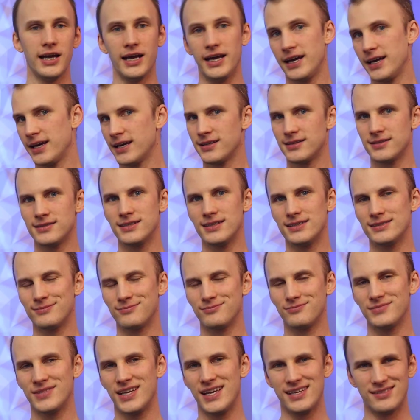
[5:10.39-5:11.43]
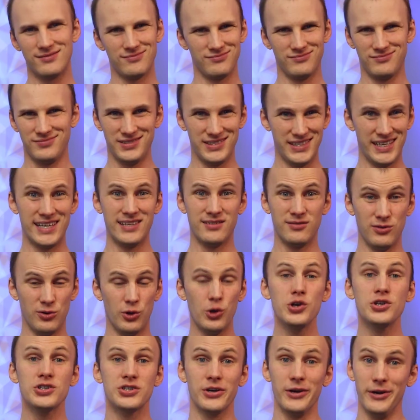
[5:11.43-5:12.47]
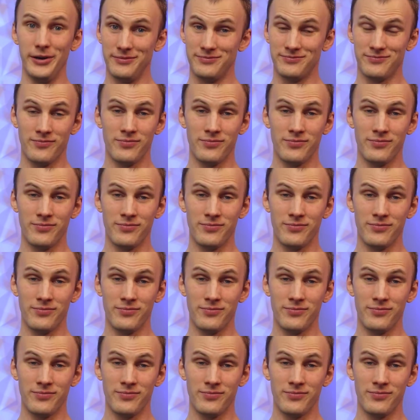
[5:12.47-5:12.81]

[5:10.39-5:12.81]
and um, that it looks good.